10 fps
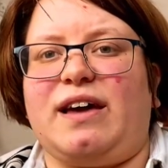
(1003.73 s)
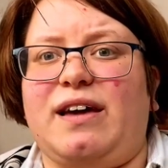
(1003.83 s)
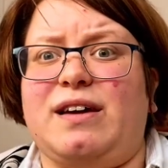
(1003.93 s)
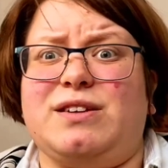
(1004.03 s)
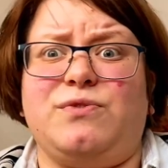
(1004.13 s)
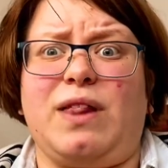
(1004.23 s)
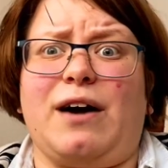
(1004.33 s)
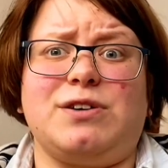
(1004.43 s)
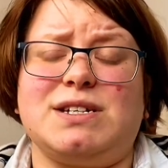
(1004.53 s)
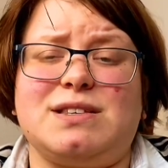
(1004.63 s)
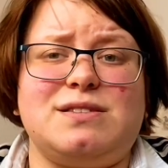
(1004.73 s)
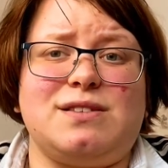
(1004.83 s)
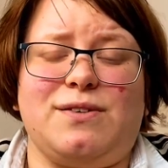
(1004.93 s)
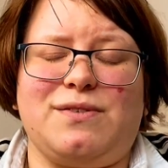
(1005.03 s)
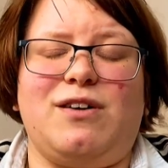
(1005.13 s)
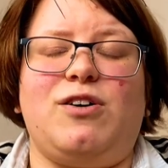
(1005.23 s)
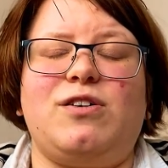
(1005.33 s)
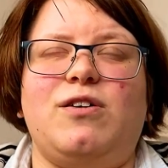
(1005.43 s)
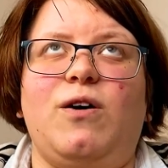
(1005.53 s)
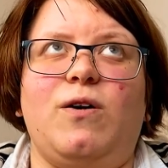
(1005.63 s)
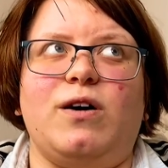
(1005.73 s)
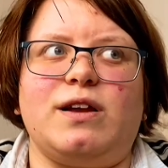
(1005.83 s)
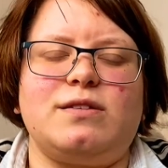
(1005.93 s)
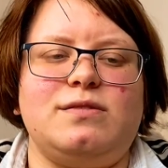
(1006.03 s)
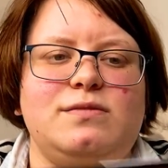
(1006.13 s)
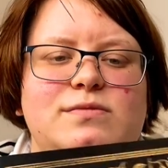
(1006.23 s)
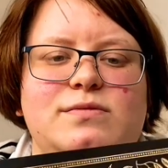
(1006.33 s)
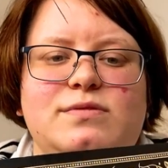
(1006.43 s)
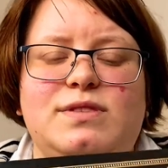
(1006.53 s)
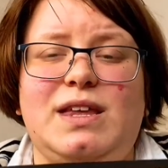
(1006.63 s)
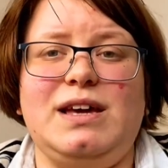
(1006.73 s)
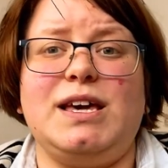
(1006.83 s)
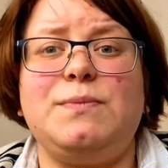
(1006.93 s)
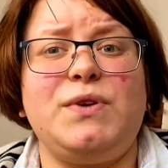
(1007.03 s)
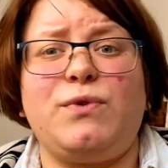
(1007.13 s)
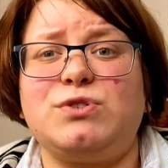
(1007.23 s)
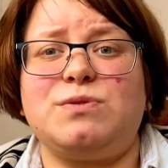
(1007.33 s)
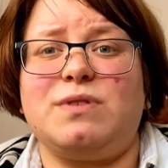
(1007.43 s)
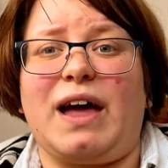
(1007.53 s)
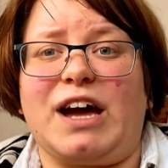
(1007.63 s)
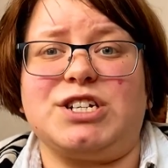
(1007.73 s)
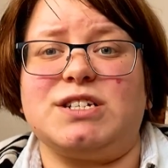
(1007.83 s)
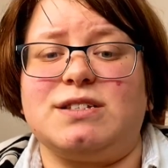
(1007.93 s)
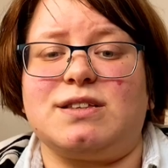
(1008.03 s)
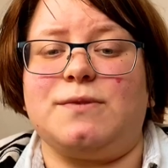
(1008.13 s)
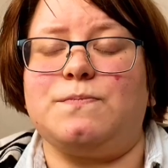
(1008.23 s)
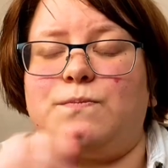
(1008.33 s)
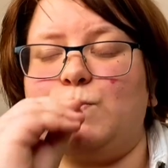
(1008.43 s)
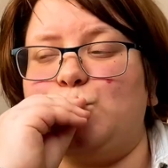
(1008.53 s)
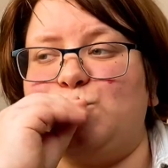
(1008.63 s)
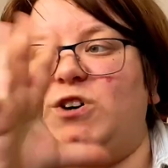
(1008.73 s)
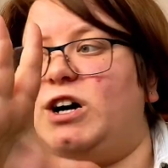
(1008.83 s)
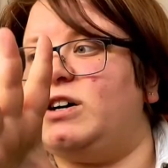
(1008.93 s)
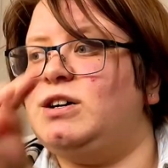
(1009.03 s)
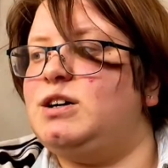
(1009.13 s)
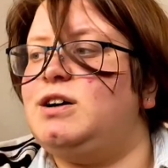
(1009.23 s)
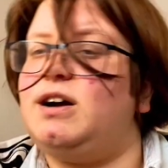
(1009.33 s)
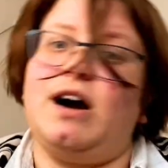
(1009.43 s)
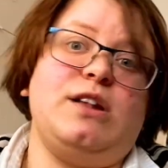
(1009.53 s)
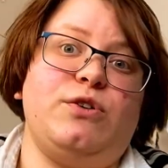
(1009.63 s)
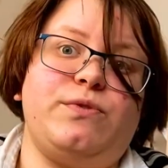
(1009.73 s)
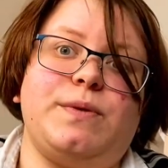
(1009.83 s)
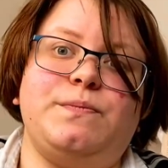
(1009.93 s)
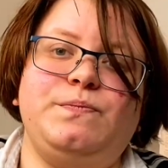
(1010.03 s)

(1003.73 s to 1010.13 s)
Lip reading: and flowers and stuff. Oh god, give me those edges. Mwah. I love them.